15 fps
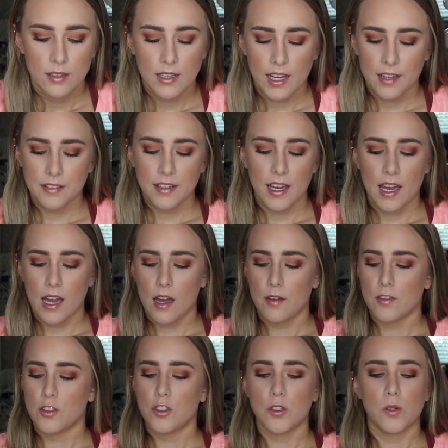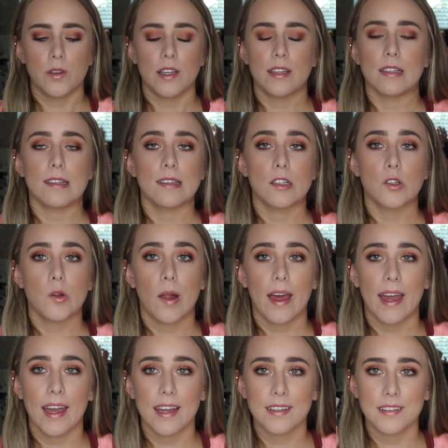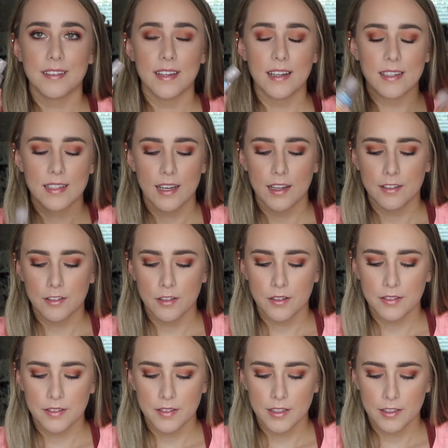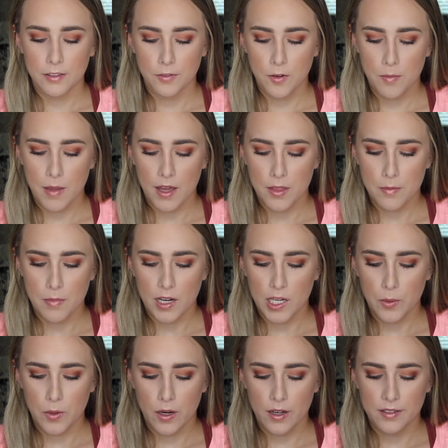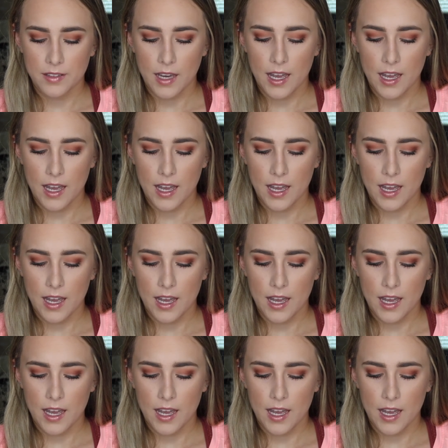Next, I have two of these little hand sanitizers. These are from Bath & Body Works.